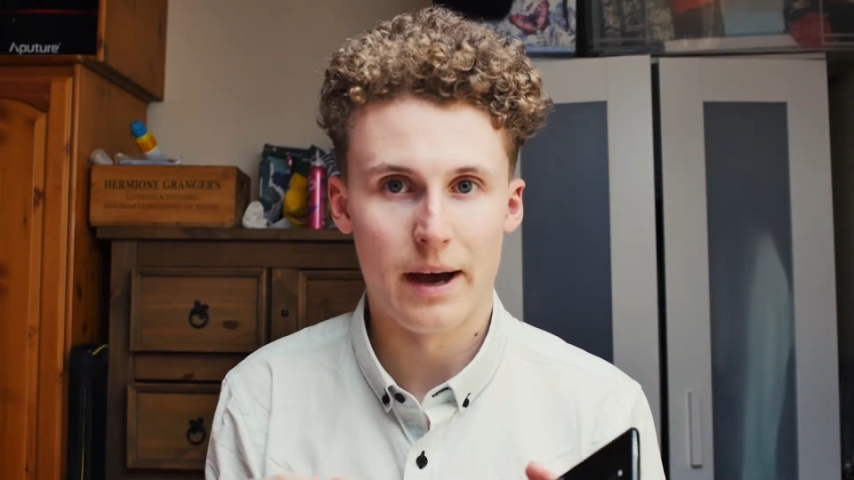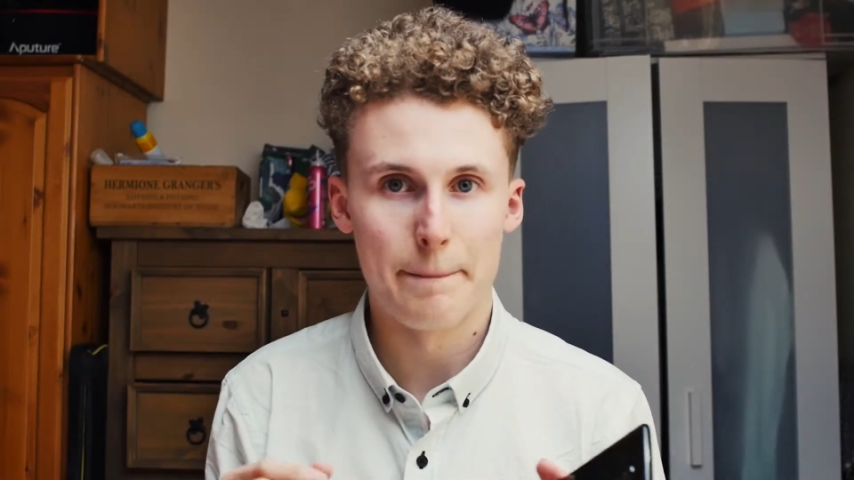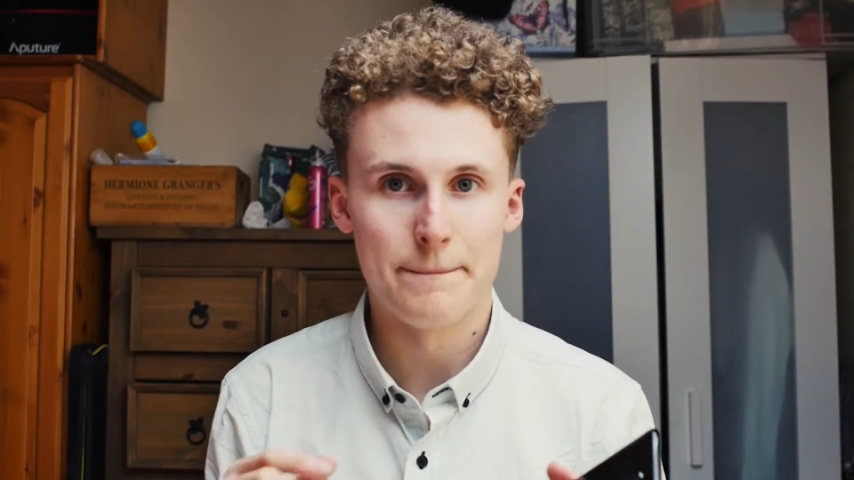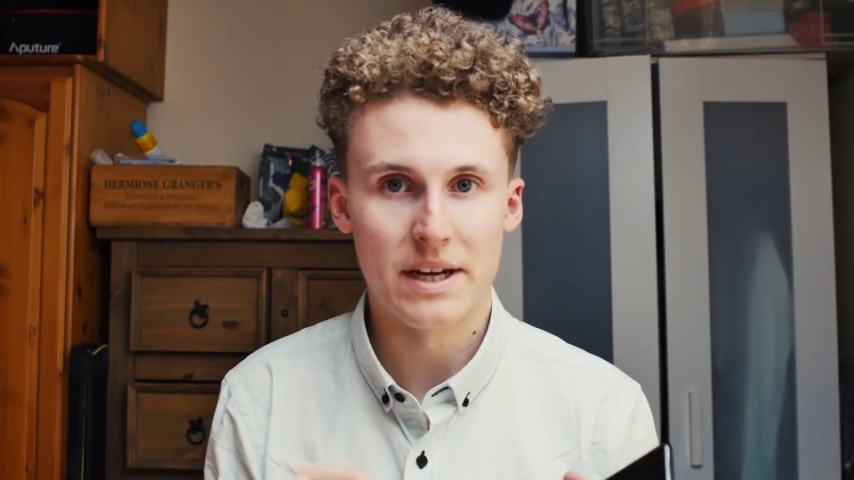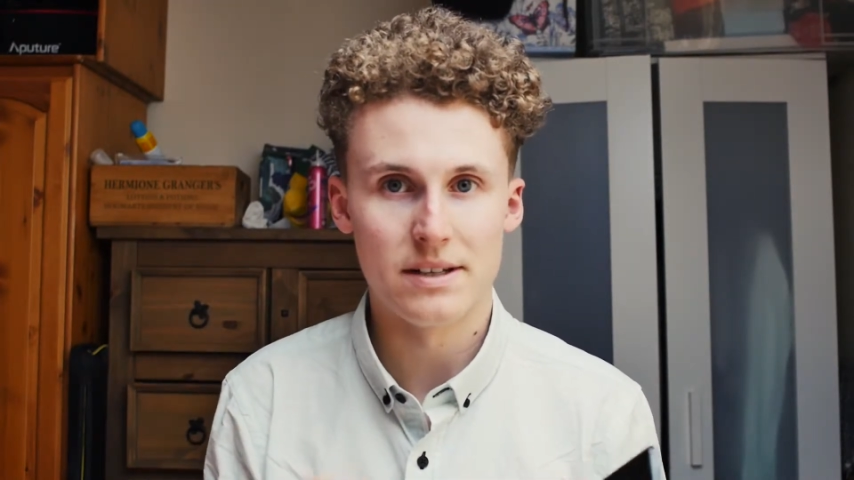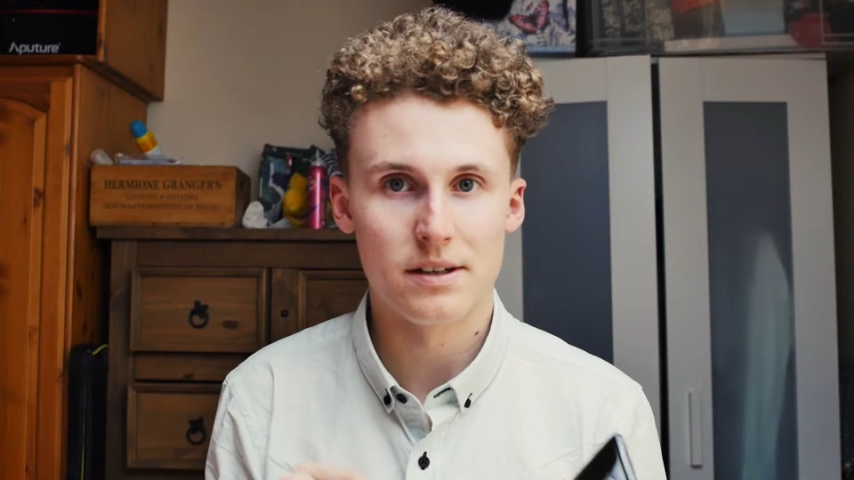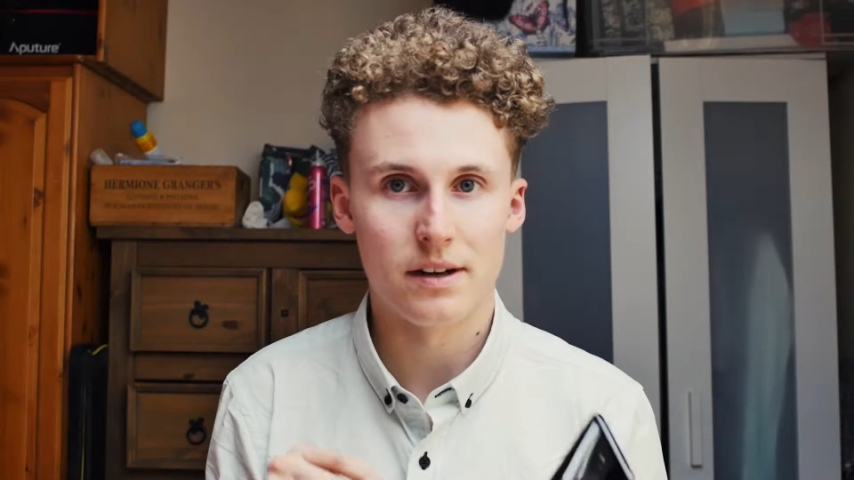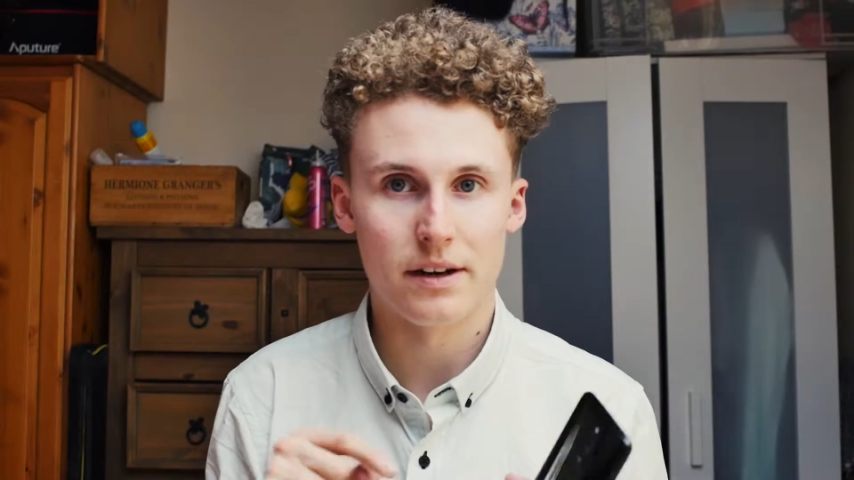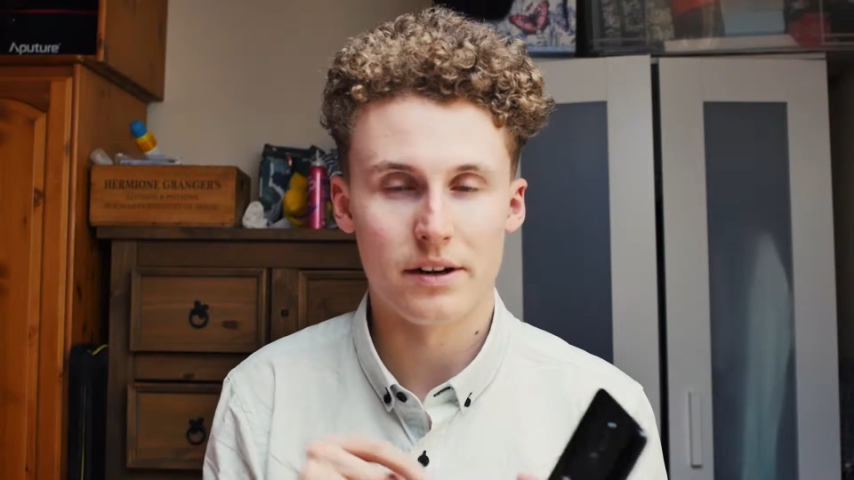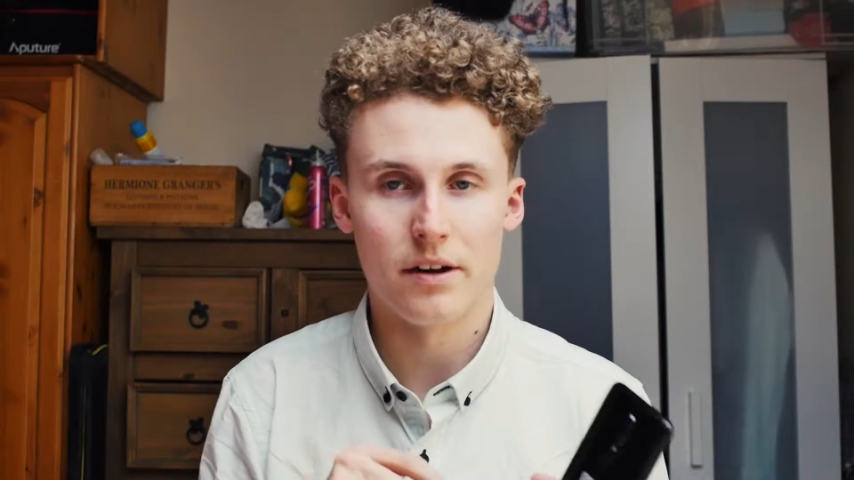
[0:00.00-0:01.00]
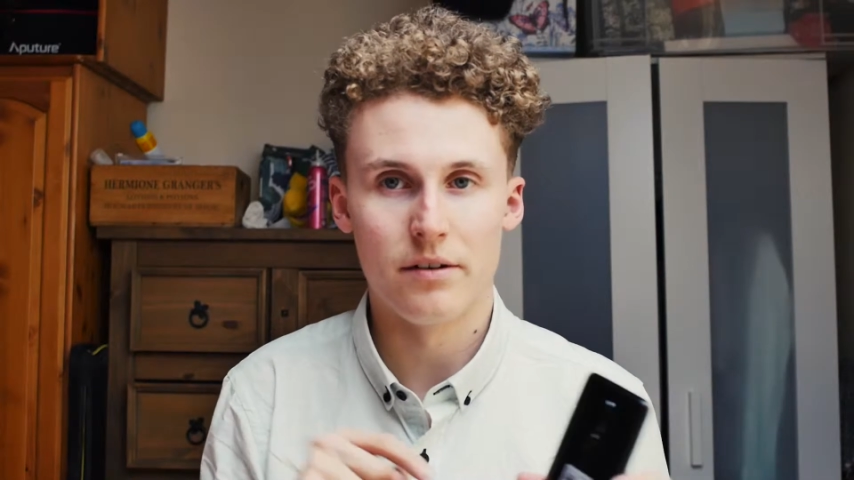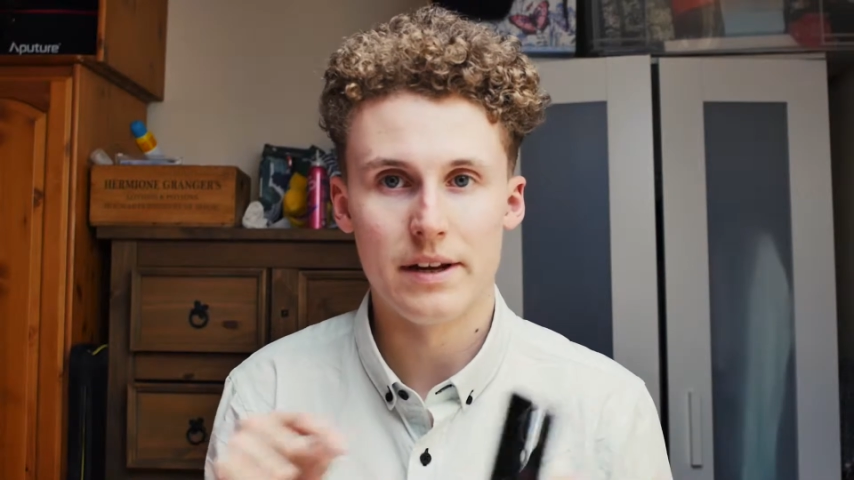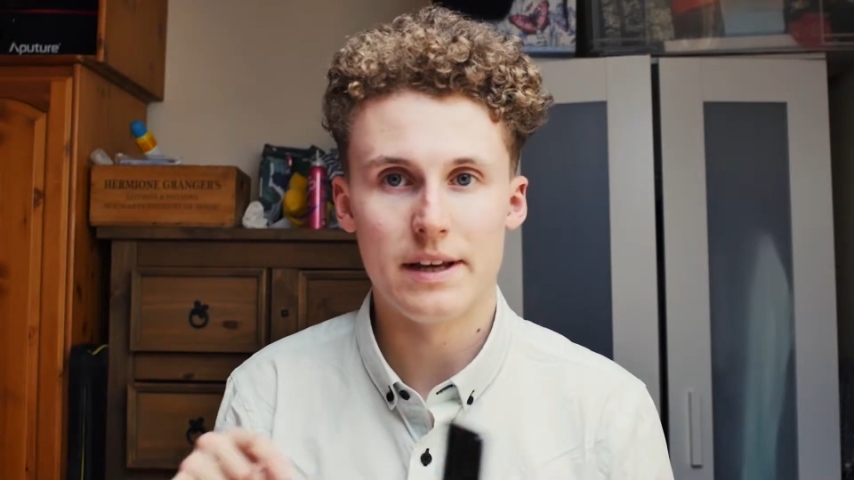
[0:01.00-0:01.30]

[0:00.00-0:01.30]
and basically I could only